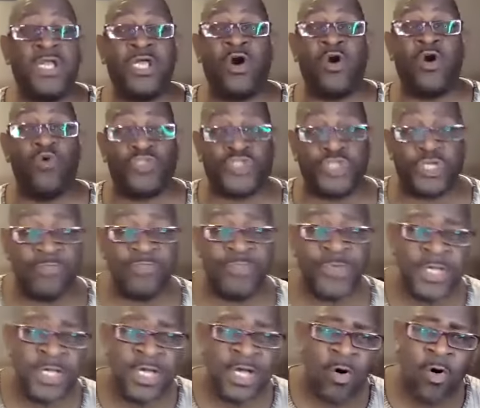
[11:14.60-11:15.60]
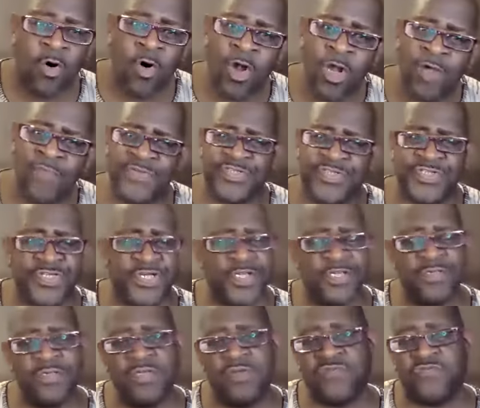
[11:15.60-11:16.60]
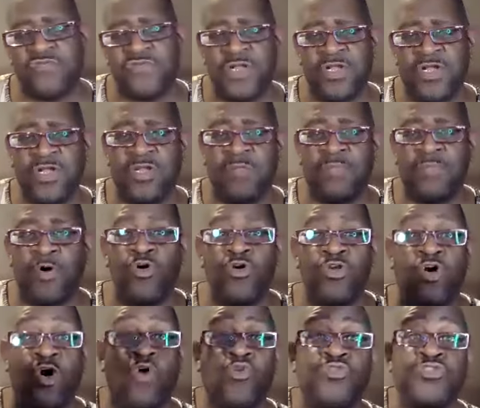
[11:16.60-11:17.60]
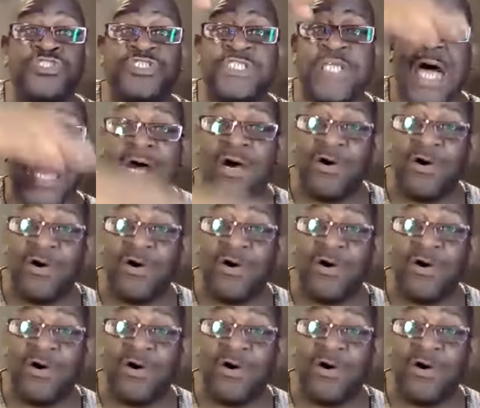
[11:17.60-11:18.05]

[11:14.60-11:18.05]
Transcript: of the ocean. All of a sudden, the front of the boat goes down.